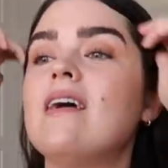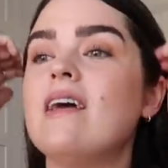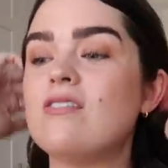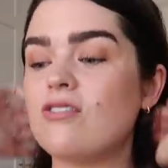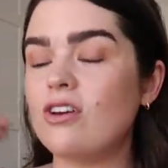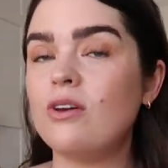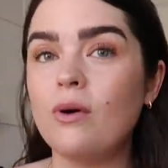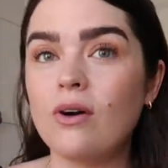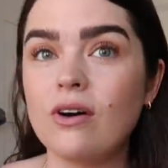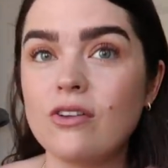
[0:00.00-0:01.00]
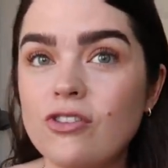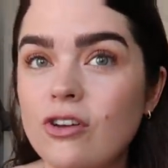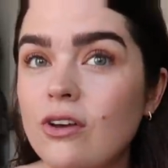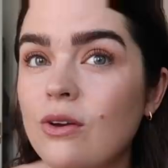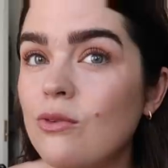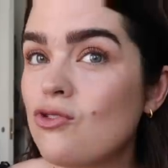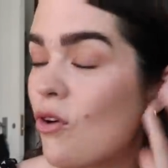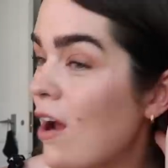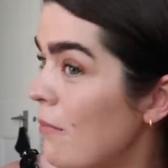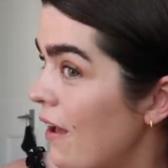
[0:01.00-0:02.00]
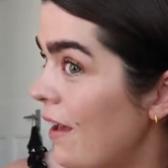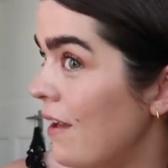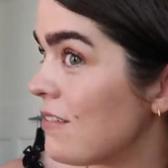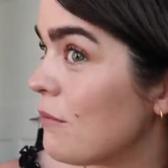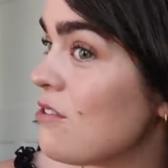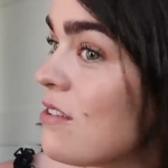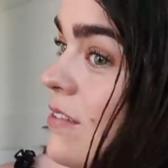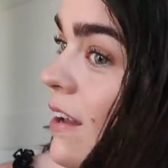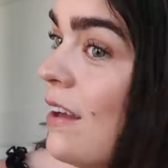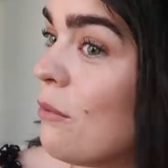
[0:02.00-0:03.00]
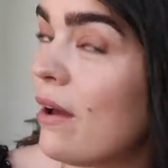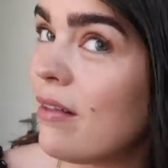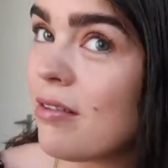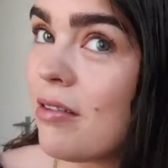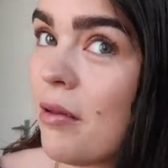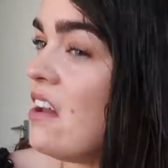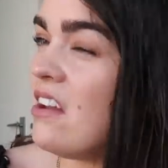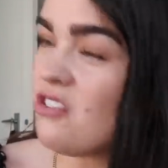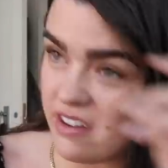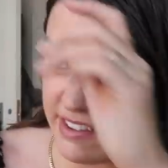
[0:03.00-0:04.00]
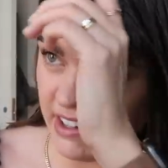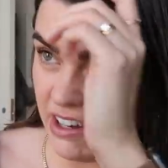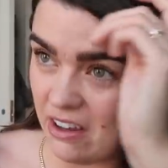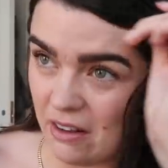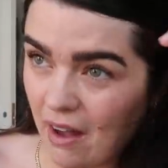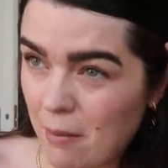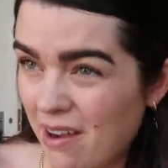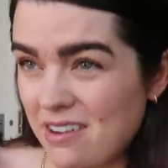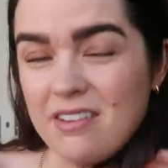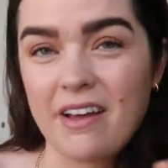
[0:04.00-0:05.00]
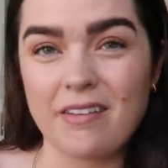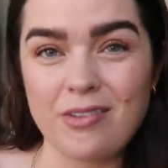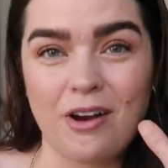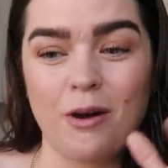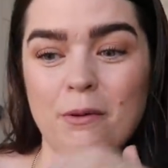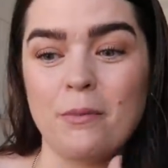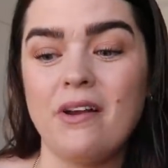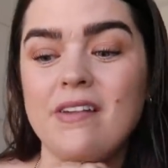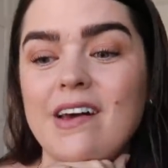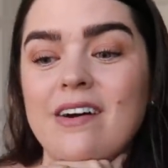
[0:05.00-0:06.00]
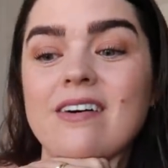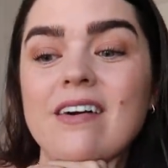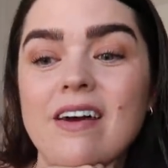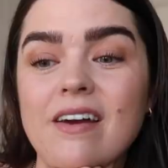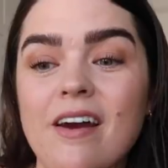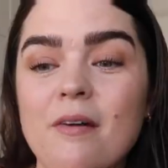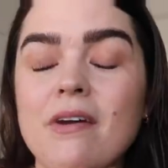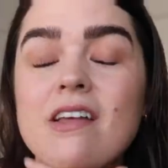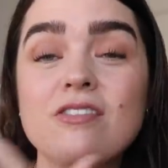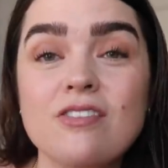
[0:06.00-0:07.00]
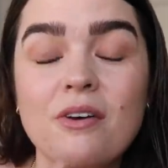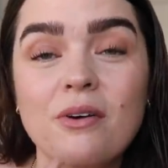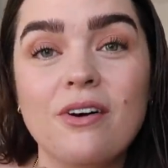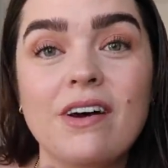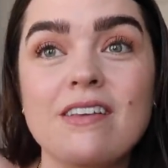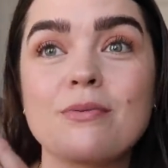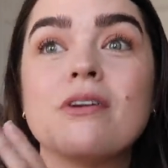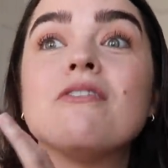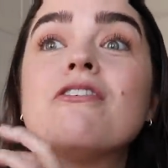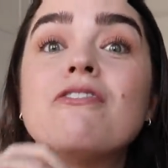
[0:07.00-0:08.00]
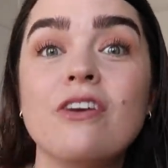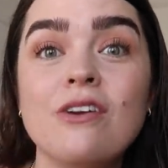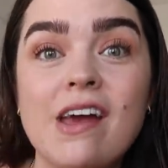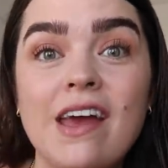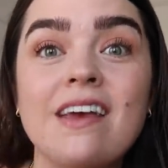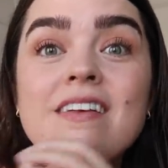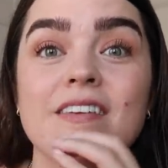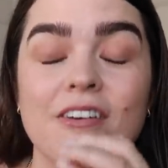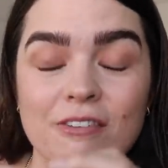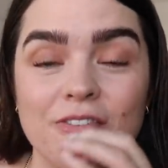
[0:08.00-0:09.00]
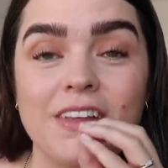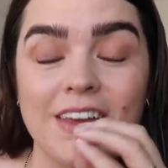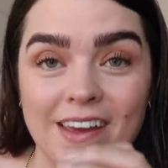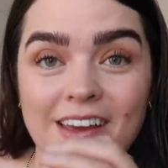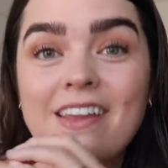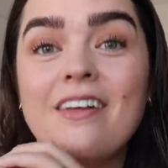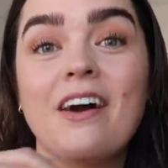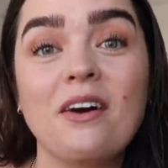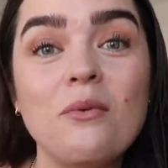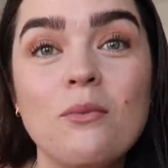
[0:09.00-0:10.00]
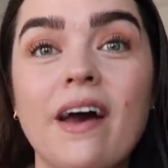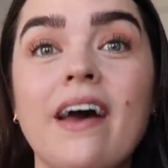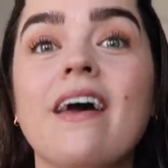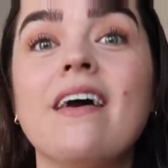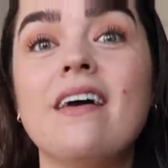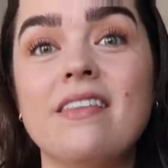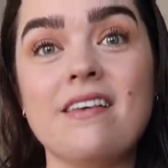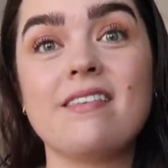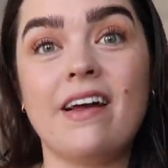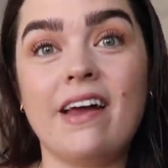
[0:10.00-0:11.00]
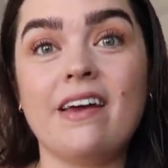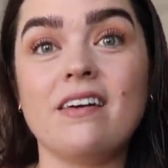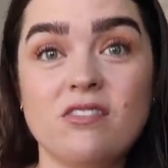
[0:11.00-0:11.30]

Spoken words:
It's too hot to dry my hair, so we're just dealing with an interesting look. I might just like throw it up in a ponytail. And it's so hot, it's one of the few days of the year that I can wear this like